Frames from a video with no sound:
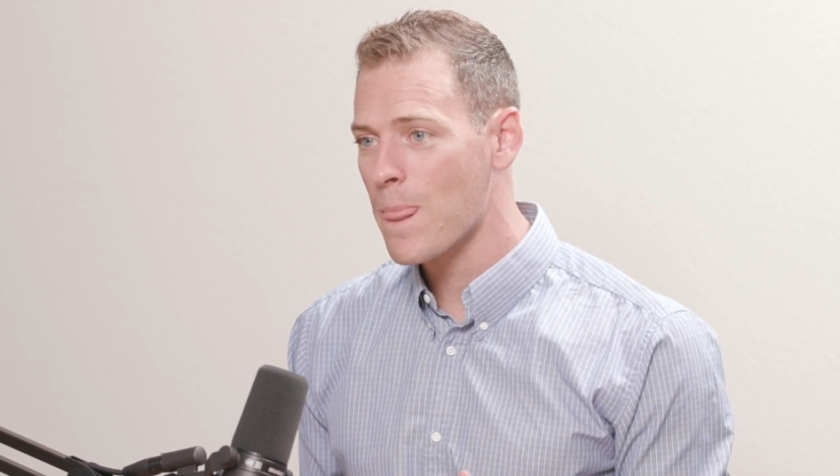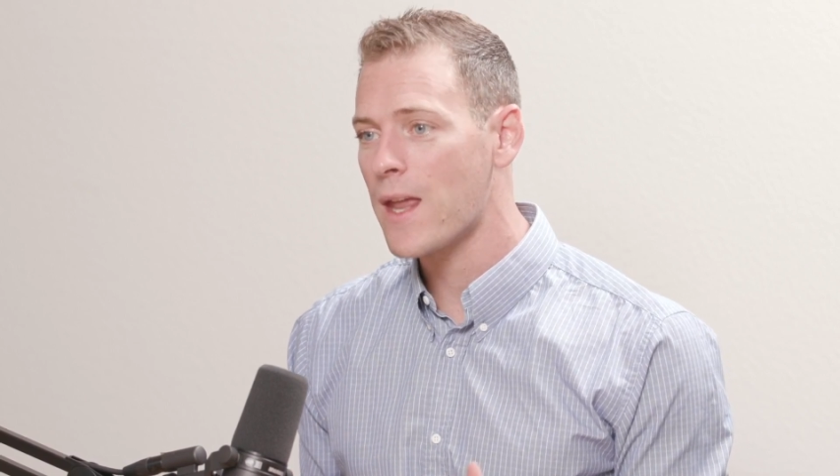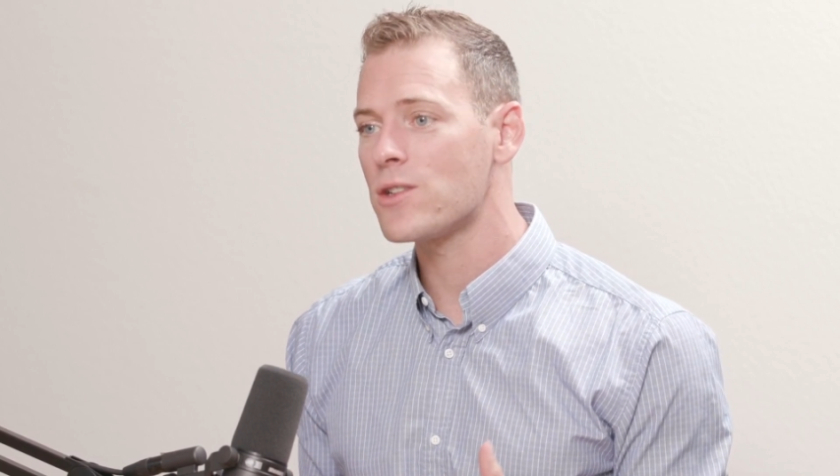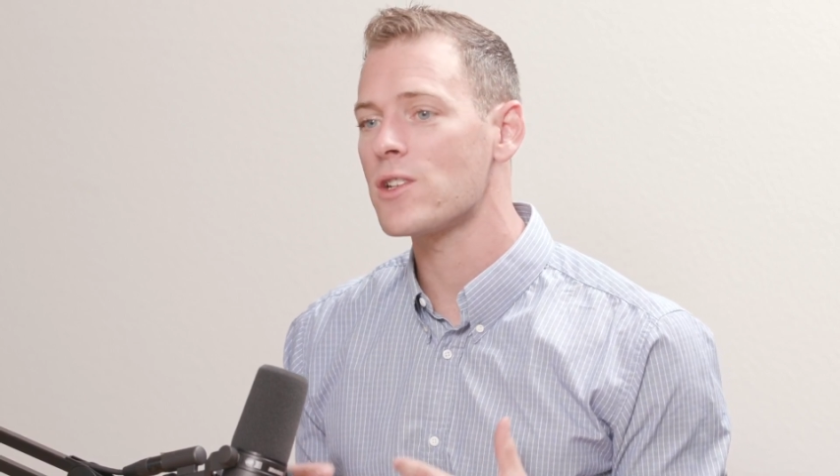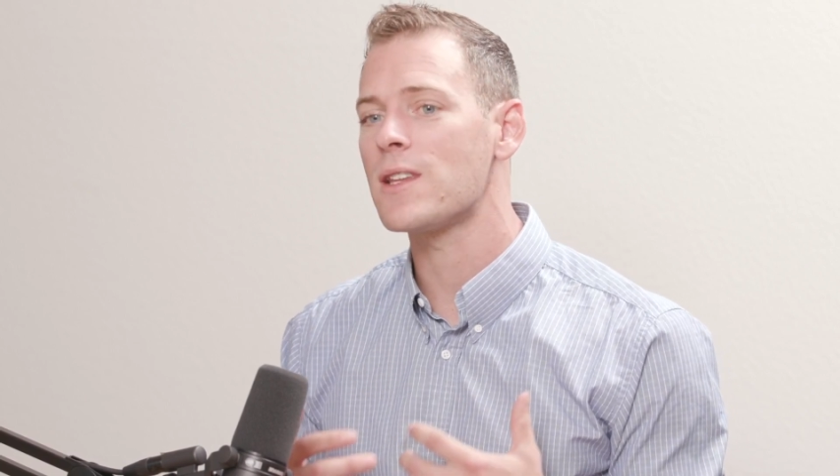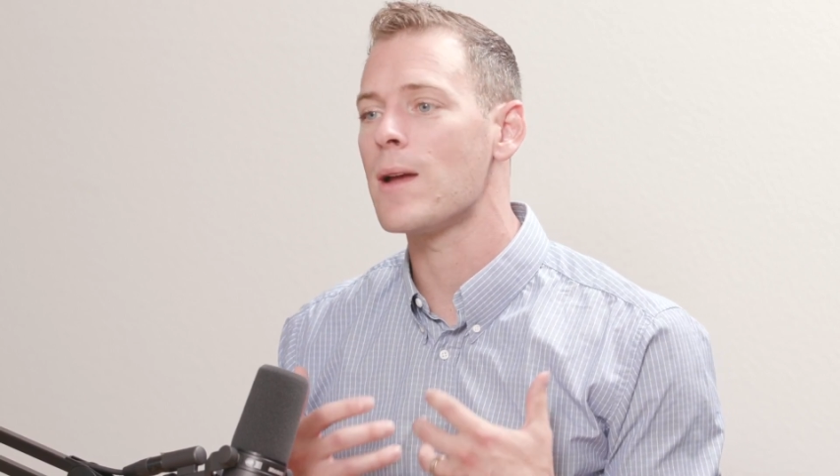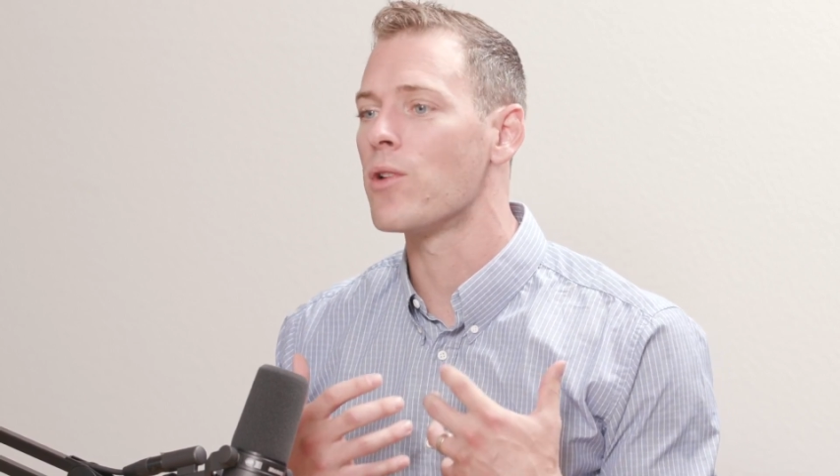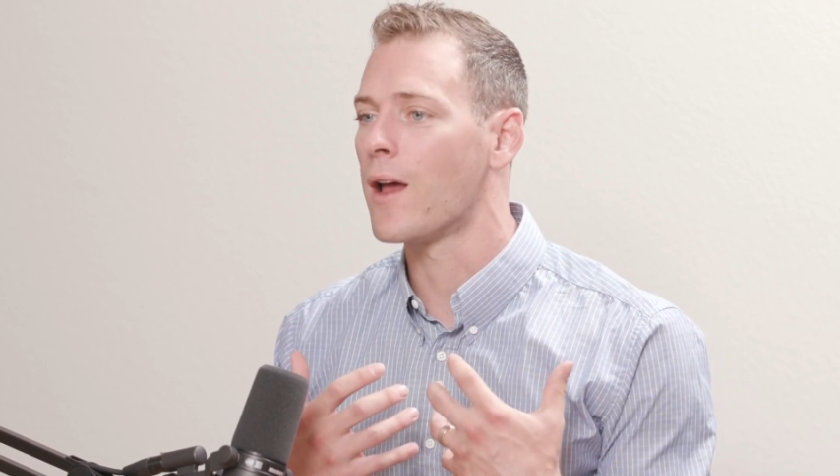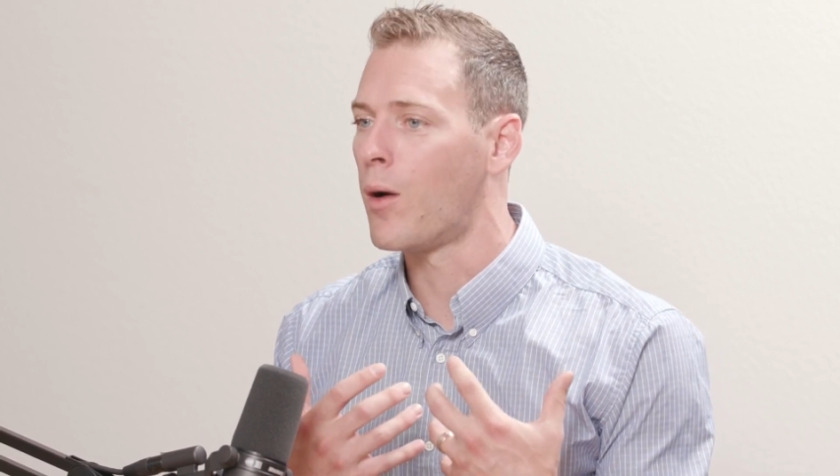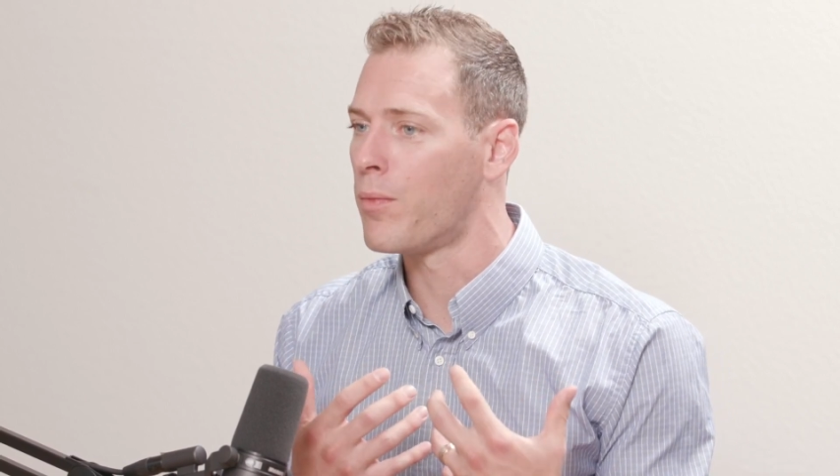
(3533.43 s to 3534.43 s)
And it's just
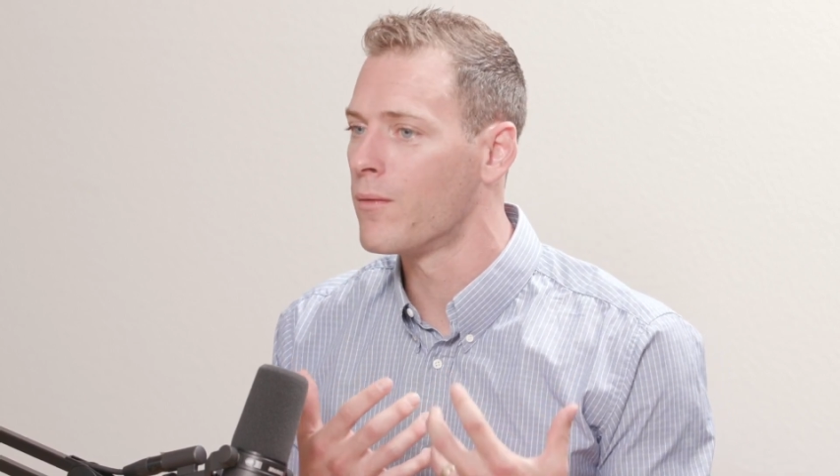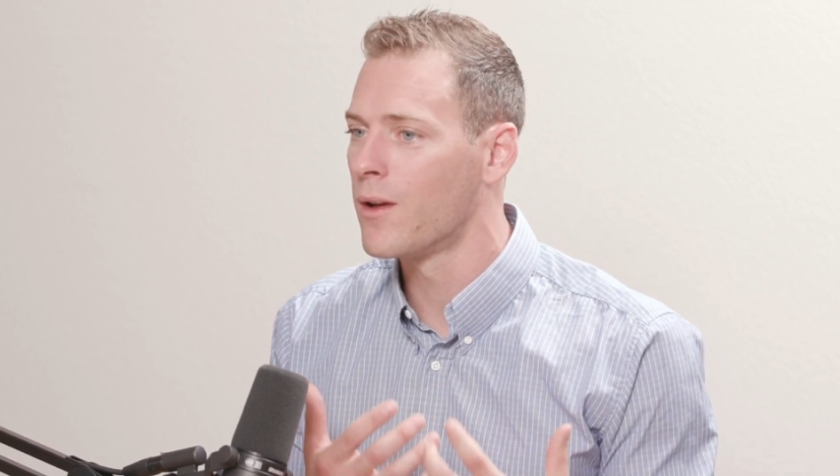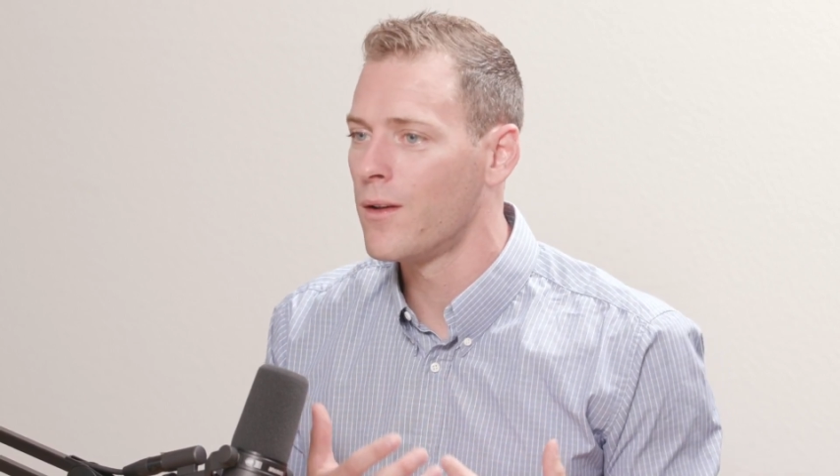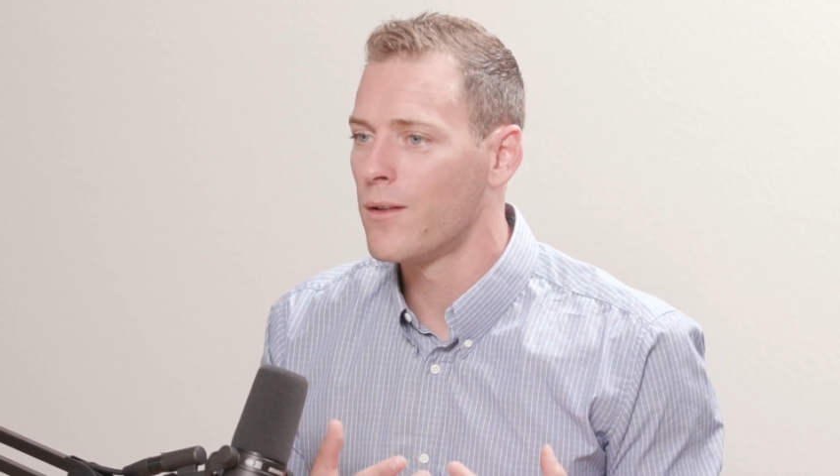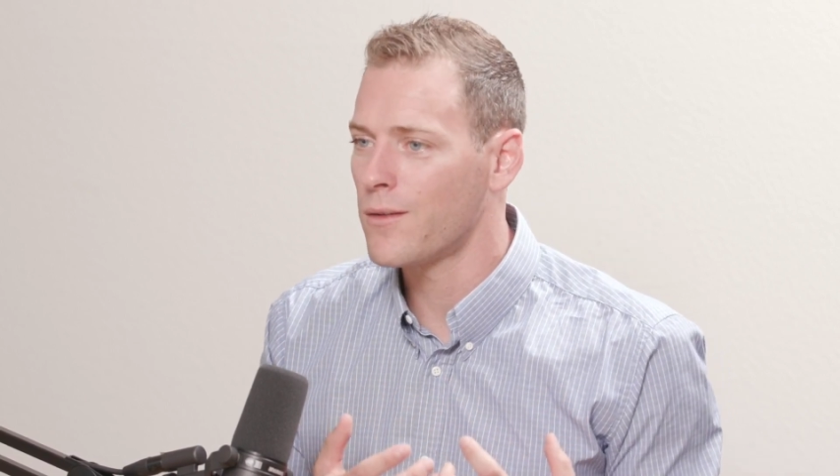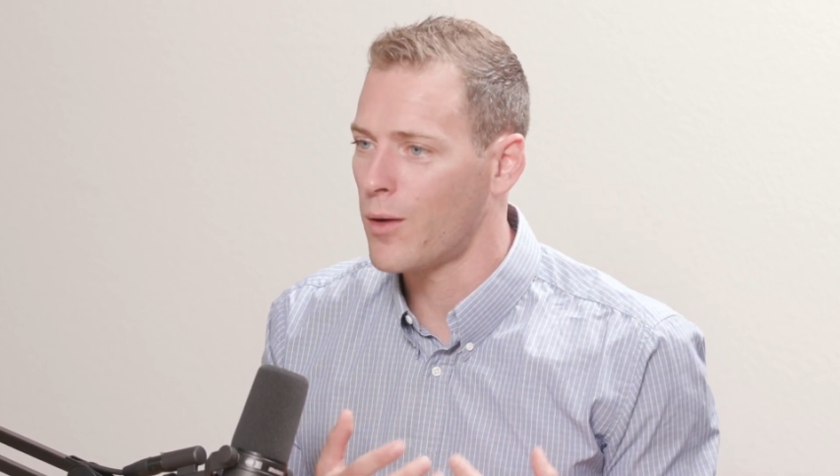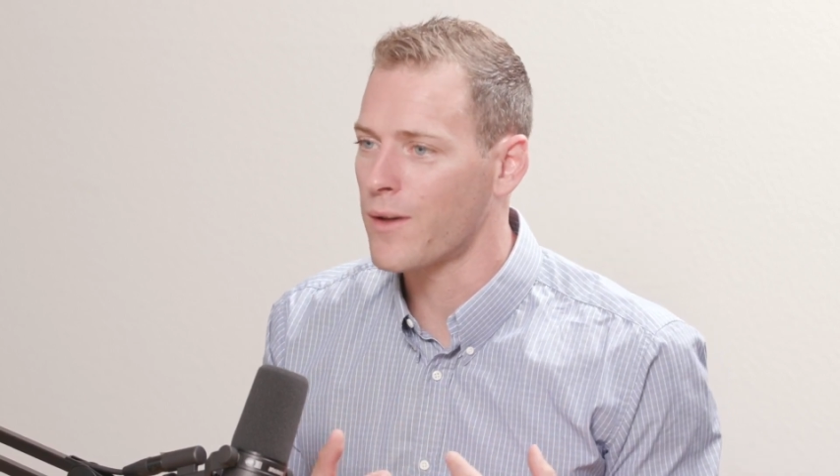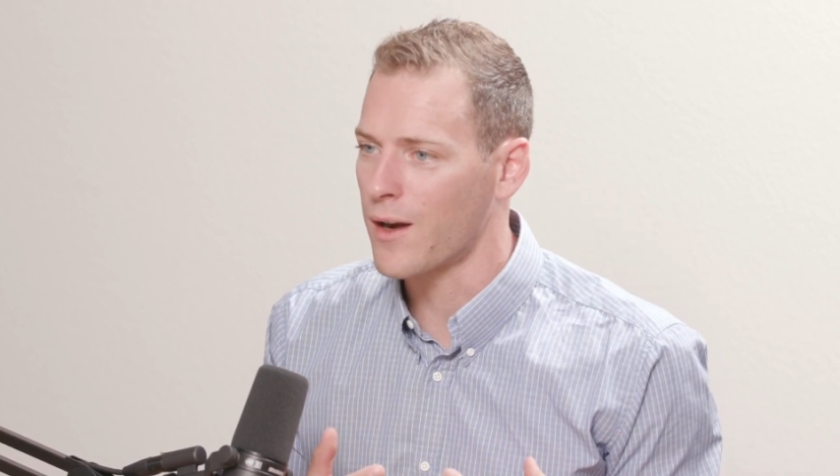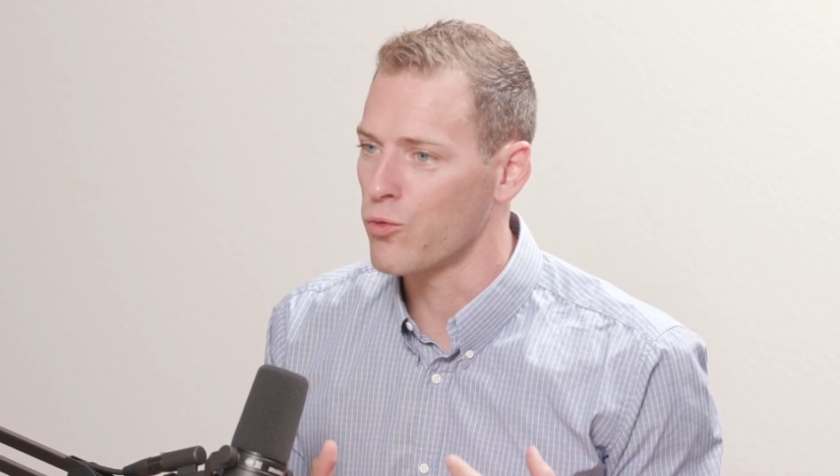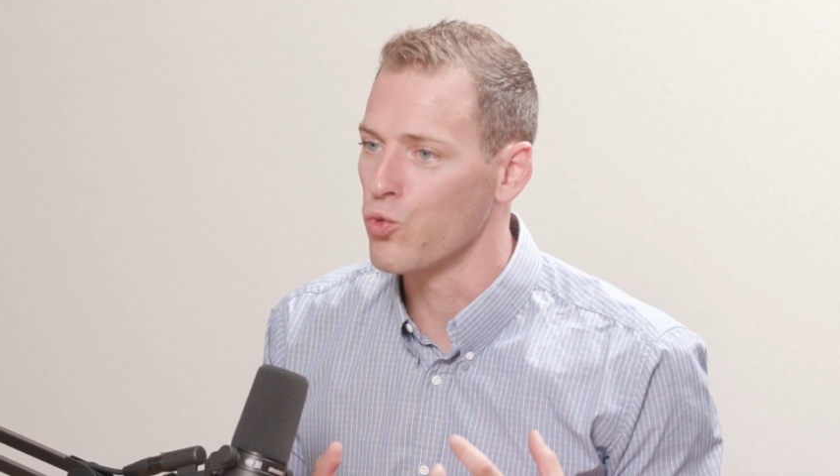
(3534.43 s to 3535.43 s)
able to help kind